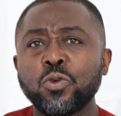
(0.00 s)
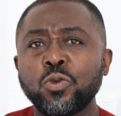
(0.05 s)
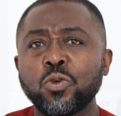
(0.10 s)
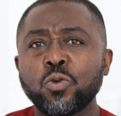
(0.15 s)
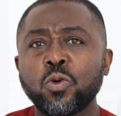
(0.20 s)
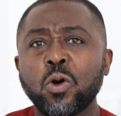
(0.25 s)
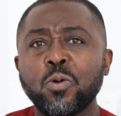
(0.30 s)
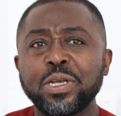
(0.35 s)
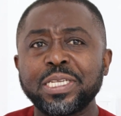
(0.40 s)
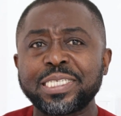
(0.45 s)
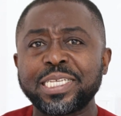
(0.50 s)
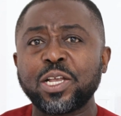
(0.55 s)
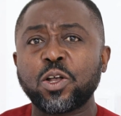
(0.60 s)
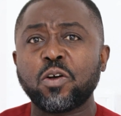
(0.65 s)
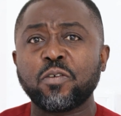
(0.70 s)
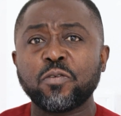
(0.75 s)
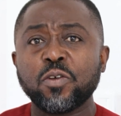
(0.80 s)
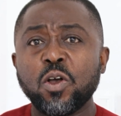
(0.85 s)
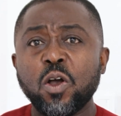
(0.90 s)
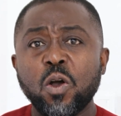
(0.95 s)
You always think
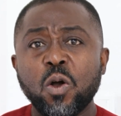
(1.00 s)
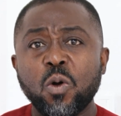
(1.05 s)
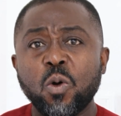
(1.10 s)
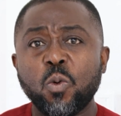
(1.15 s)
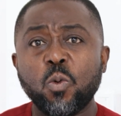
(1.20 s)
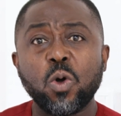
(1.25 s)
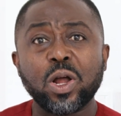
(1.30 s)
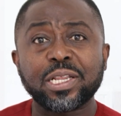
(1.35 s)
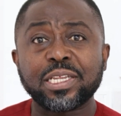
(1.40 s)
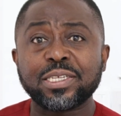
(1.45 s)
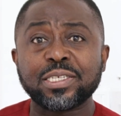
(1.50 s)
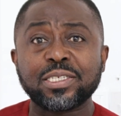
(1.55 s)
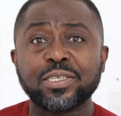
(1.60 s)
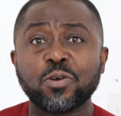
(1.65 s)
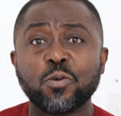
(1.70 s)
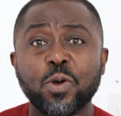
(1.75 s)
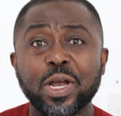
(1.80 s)
of what's the